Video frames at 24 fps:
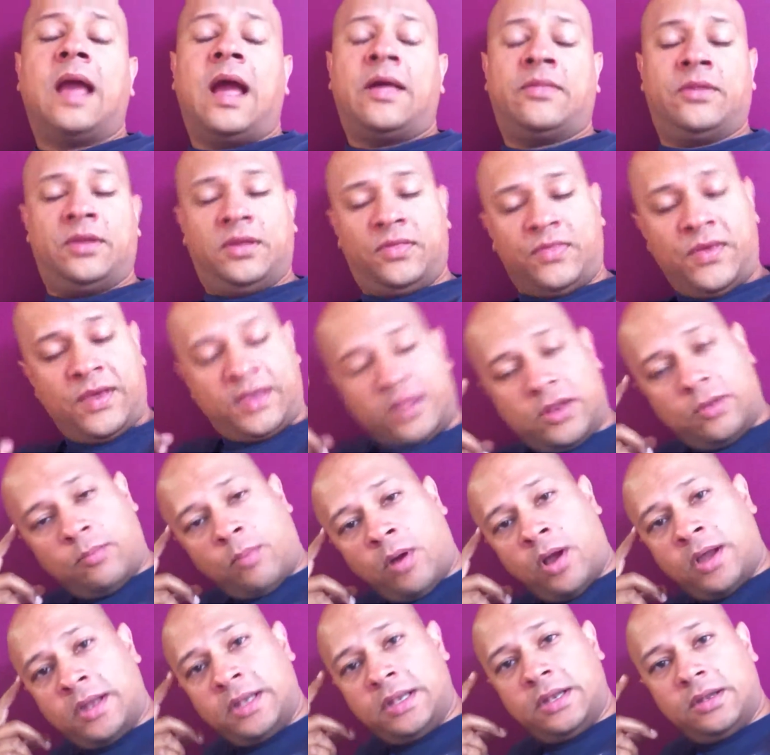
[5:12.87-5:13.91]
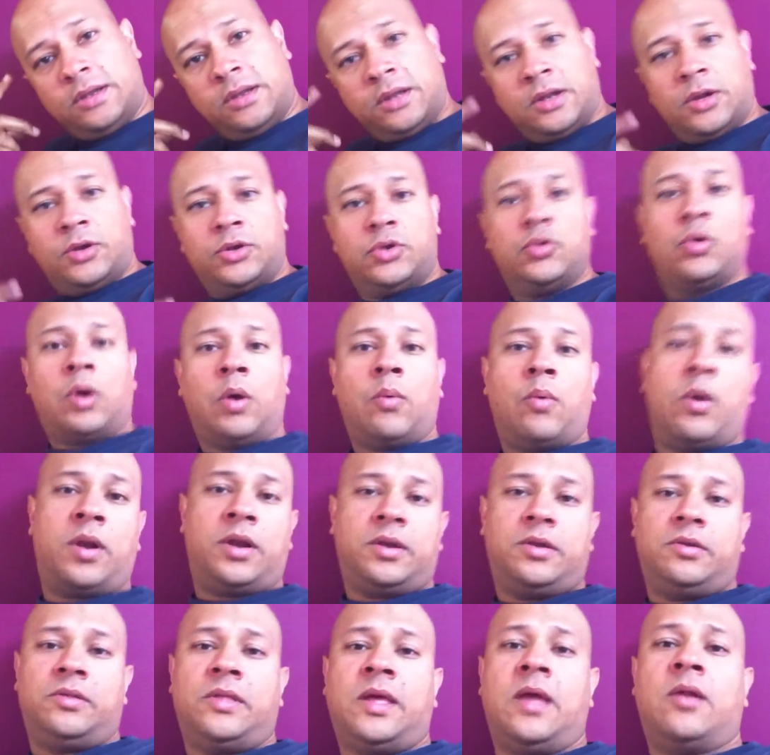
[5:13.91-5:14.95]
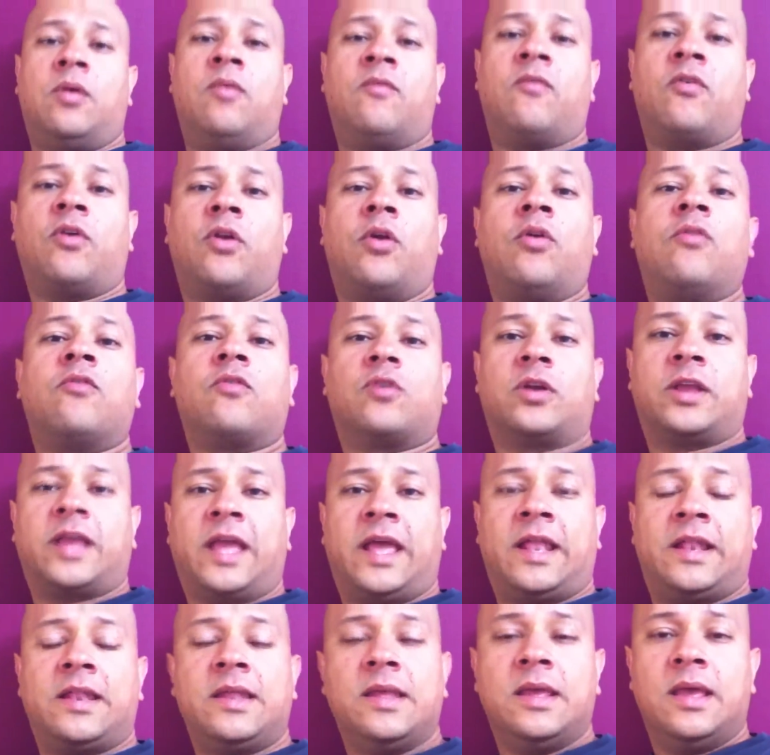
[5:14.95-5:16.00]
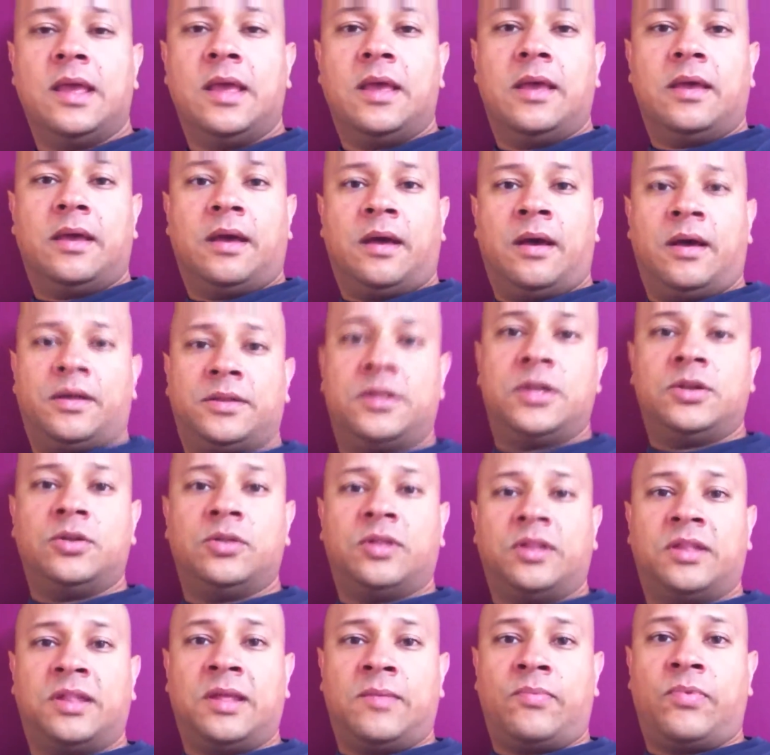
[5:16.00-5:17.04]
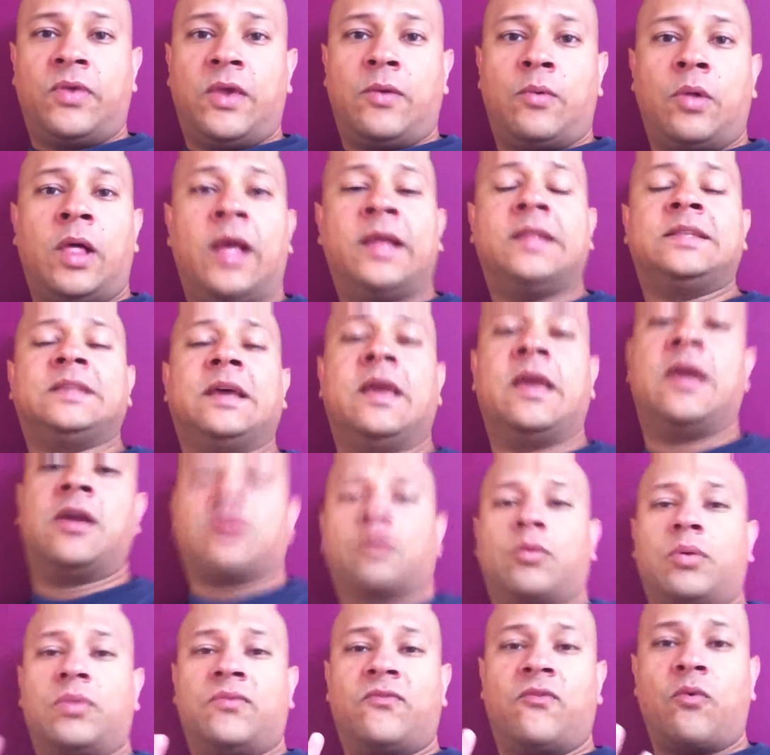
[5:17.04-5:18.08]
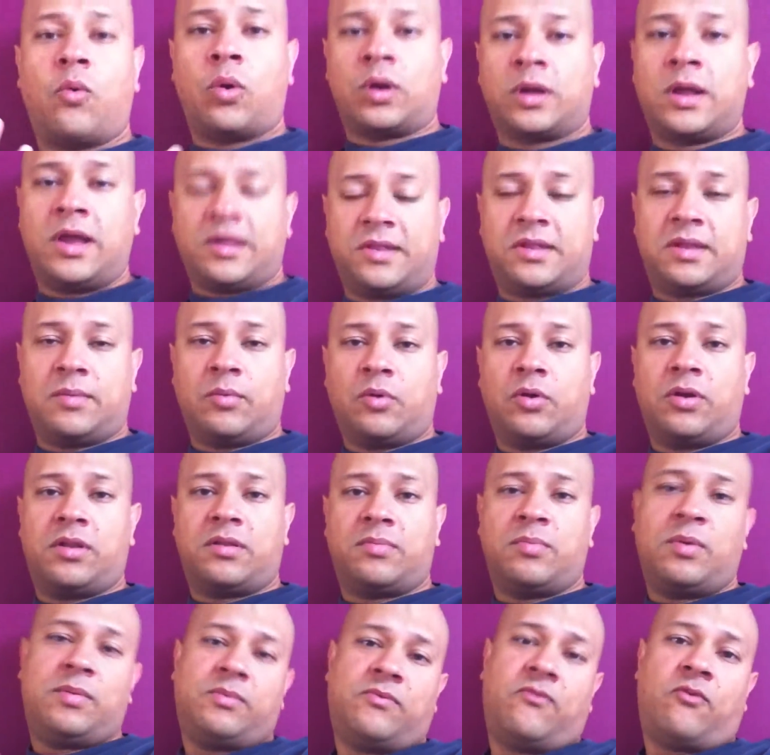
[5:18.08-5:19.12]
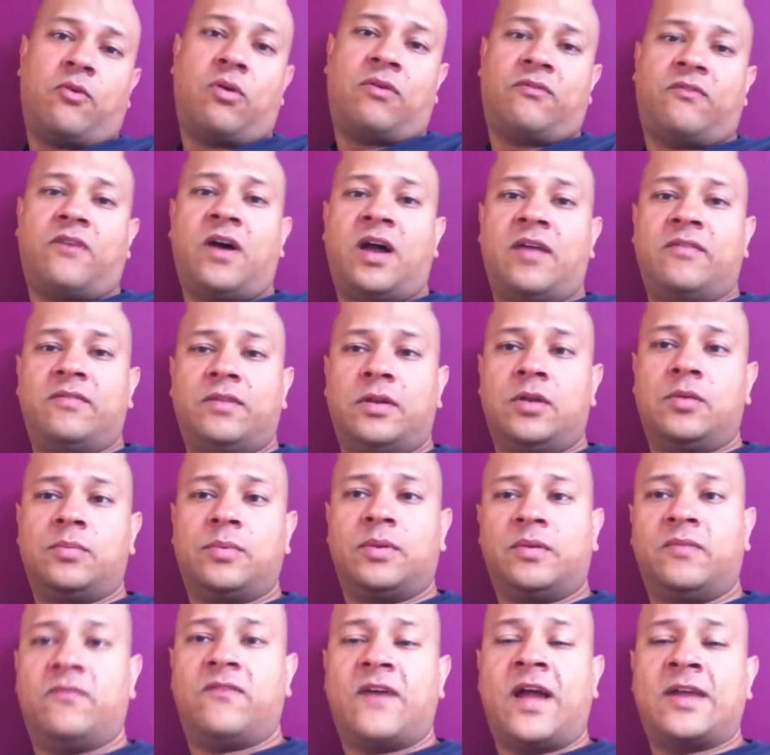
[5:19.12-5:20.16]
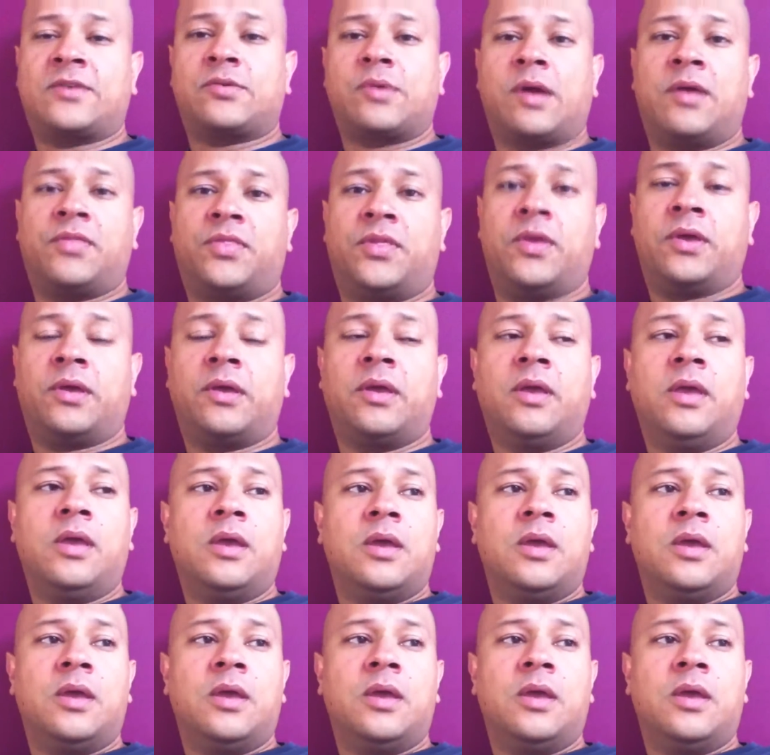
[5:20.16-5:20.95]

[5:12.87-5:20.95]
And then you think in your mind, do I want to do that over and over again to do the same thing? Well, I can tell you here with 4 customers, maybe 4 or 5, when you factor out the